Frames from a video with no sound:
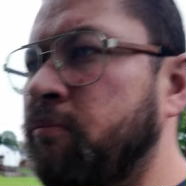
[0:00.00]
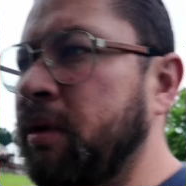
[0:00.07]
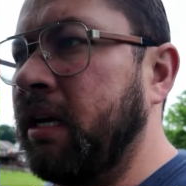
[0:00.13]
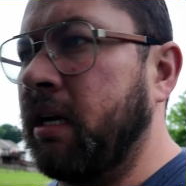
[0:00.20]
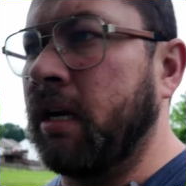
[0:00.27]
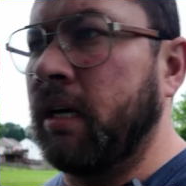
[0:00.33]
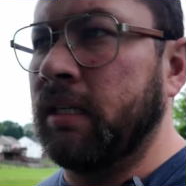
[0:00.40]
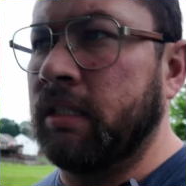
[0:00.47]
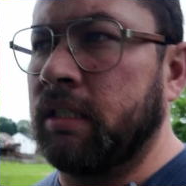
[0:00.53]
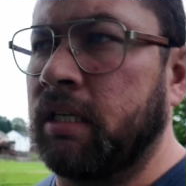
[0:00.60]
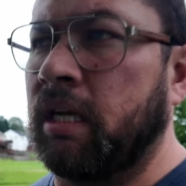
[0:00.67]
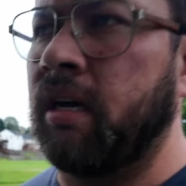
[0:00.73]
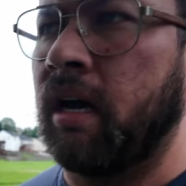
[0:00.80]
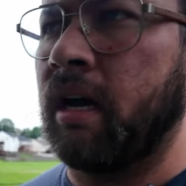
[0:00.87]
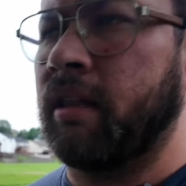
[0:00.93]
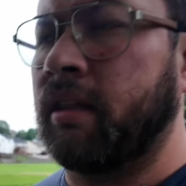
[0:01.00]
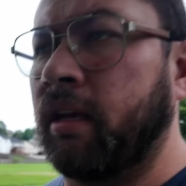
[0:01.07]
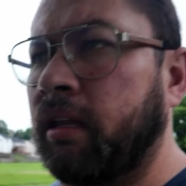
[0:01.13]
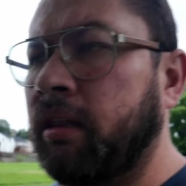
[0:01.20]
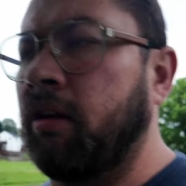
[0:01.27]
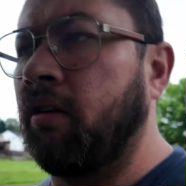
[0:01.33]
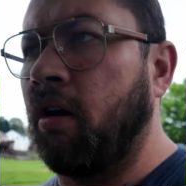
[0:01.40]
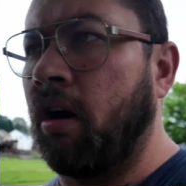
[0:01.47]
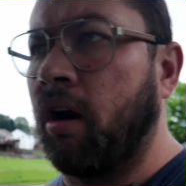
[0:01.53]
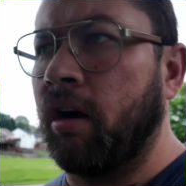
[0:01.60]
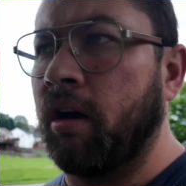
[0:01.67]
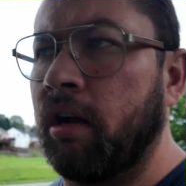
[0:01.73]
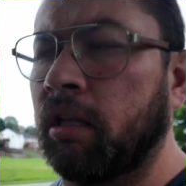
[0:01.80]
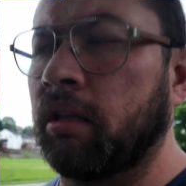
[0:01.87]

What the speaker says: because I think there are